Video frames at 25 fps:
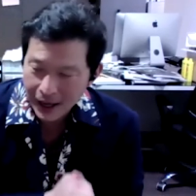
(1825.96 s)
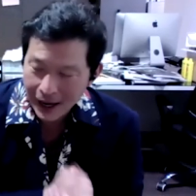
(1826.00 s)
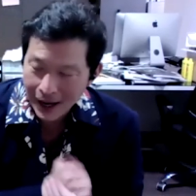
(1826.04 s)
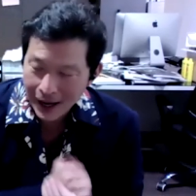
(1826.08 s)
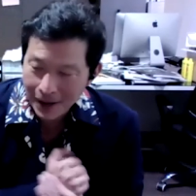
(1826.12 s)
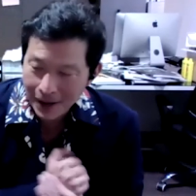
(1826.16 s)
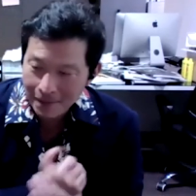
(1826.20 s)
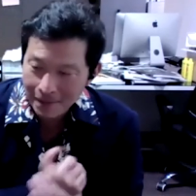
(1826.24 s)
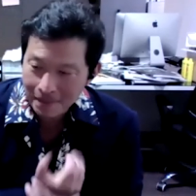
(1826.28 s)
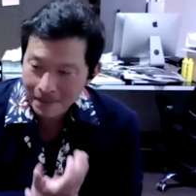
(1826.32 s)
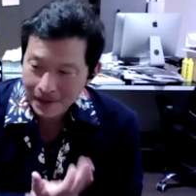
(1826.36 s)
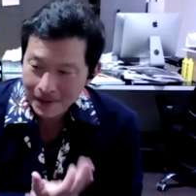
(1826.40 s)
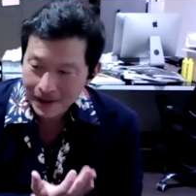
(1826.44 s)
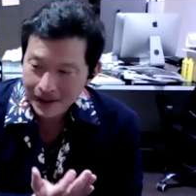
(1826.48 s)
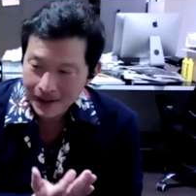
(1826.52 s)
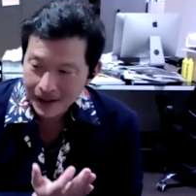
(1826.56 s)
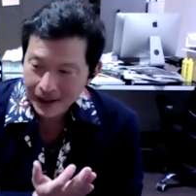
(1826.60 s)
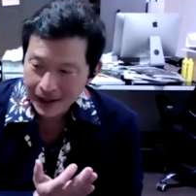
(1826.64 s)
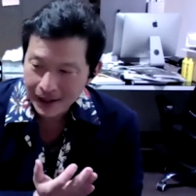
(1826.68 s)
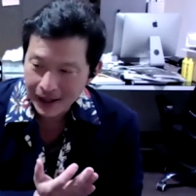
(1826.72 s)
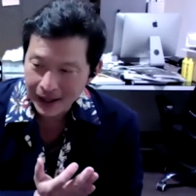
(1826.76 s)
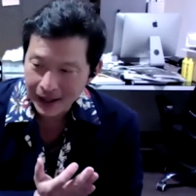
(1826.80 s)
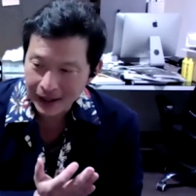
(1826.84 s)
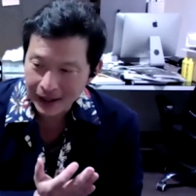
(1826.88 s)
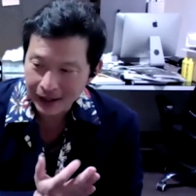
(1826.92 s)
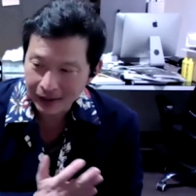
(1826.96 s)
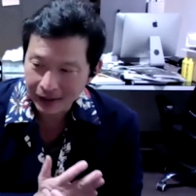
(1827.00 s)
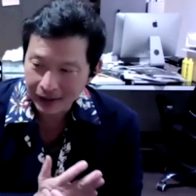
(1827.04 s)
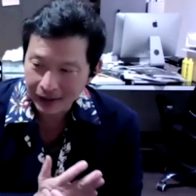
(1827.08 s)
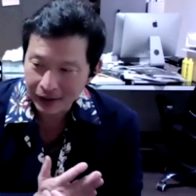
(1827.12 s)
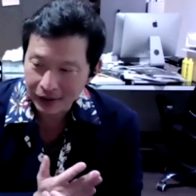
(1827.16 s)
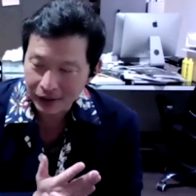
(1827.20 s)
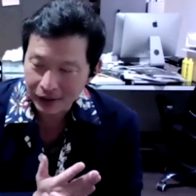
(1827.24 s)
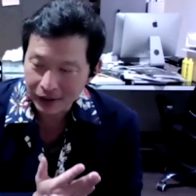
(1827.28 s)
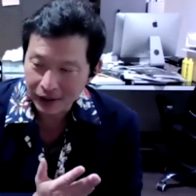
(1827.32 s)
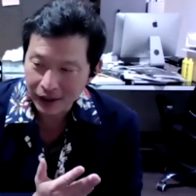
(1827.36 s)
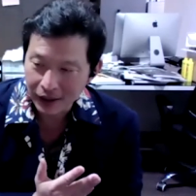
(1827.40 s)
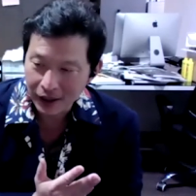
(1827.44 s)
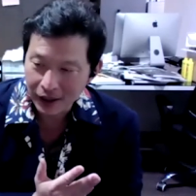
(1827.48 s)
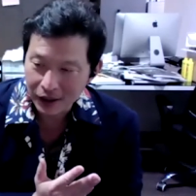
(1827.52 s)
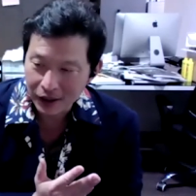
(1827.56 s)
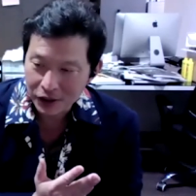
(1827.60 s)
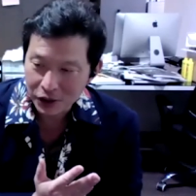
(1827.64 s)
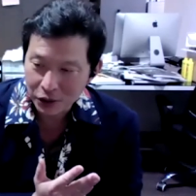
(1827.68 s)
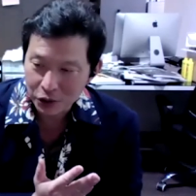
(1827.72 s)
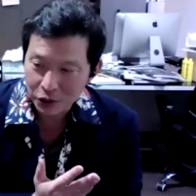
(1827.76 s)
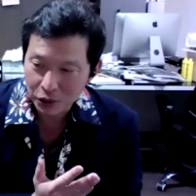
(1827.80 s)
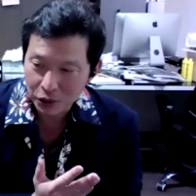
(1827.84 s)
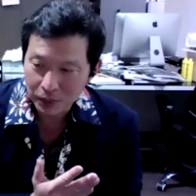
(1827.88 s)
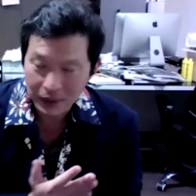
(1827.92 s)
Um, and I think uh,
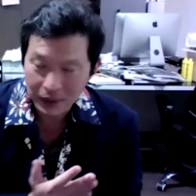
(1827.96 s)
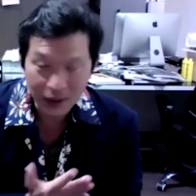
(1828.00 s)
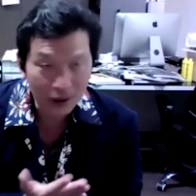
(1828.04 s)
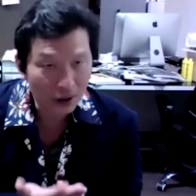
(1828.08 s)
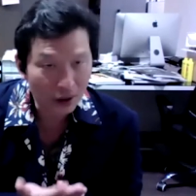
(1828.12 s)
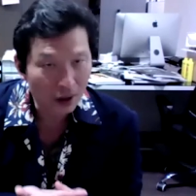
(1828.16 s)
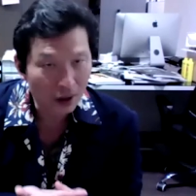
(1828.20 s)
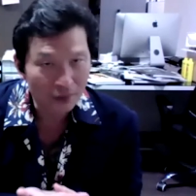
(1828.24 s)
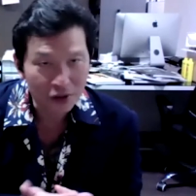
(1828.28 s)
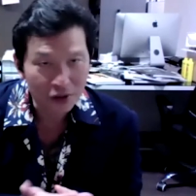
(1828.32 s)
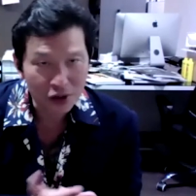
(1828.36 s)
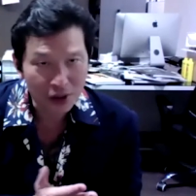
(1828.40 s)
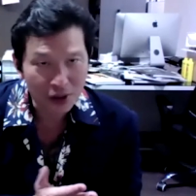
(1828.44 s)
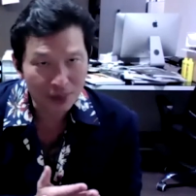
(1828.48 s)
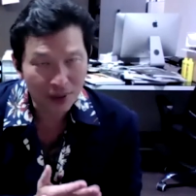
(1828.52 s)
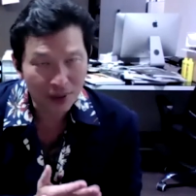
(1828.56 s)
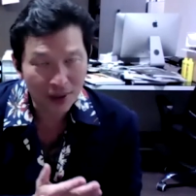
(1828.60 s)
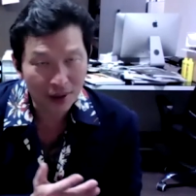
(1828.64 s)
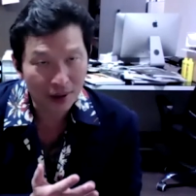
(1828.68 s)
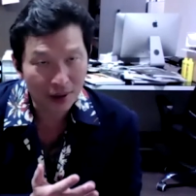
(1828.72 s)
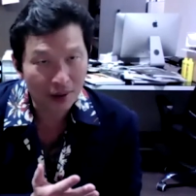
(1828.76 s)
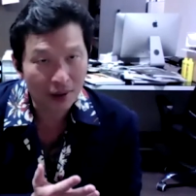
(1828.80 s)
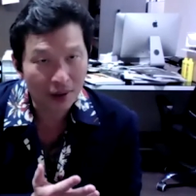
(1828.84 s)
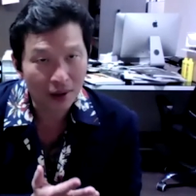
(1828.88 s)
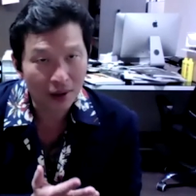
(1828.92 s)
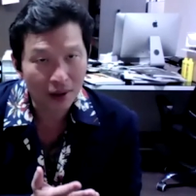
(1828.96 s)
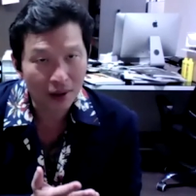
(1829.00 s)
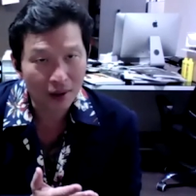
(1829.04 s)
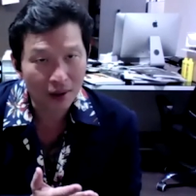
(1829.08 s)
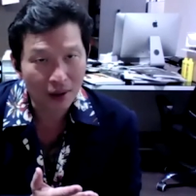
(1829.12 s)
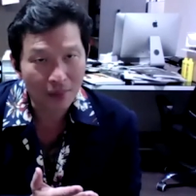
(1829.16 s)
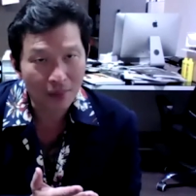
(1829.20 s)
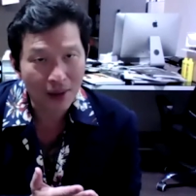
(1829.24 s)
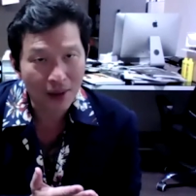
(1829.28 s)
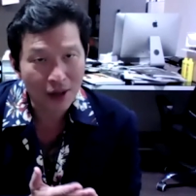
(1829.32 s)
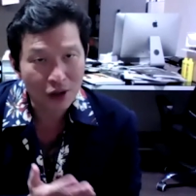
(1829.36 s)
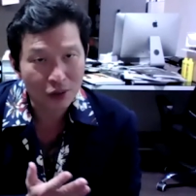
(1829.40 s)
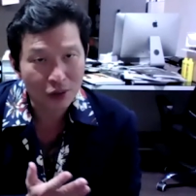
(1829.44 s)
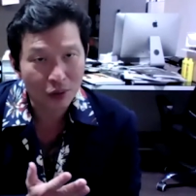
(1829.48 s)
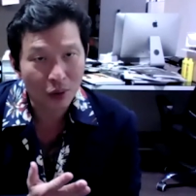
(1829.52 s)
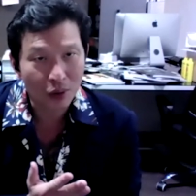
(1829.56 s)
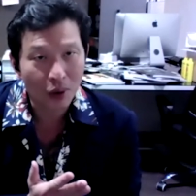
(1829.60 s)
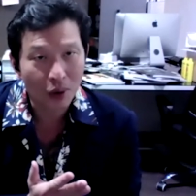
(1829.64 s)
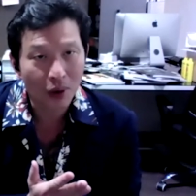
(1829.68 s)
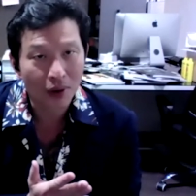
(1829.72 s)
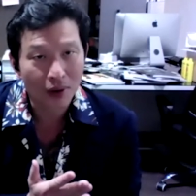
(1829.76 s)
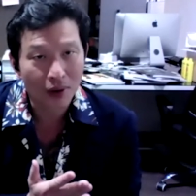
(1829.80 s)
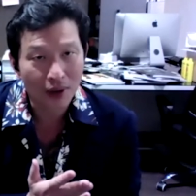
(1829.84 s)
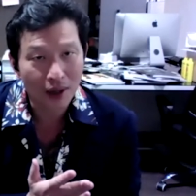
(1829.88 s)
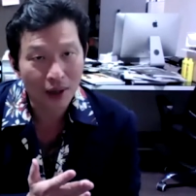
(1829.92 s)
social media obviously played an immense
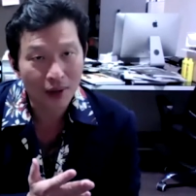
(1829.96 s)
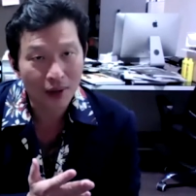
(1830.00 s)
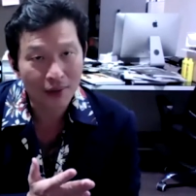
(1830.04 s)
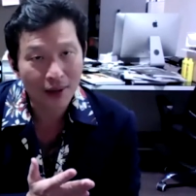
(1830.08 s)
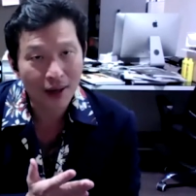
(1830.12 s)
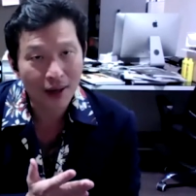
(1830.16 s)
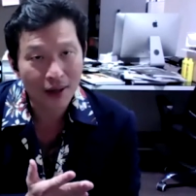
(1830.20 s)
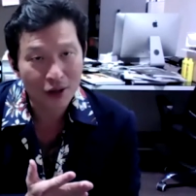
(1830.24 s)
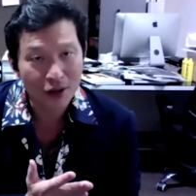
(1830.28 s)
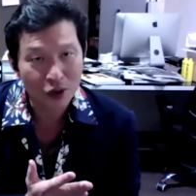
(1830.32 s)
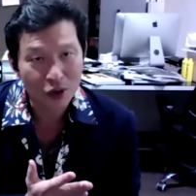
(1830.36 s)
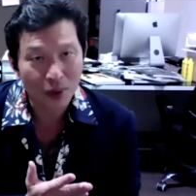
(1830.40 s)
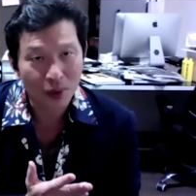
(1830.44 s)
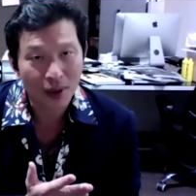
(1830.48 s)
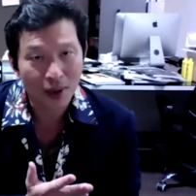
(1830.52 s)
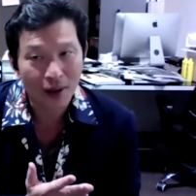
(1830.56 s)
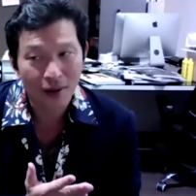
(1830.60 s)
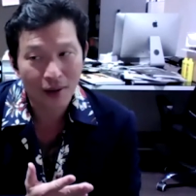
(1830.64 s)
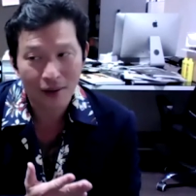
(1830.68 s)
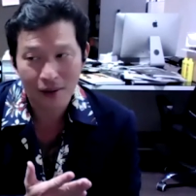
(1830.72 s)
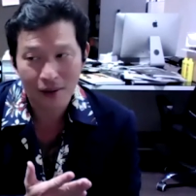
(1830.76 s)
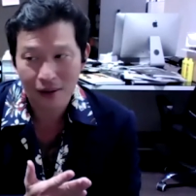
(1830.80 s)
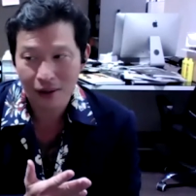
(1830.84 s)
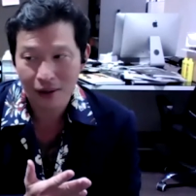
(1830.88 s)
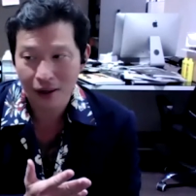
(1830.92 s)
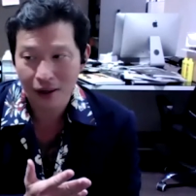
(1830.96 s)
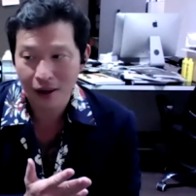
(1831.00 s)
role in that as well.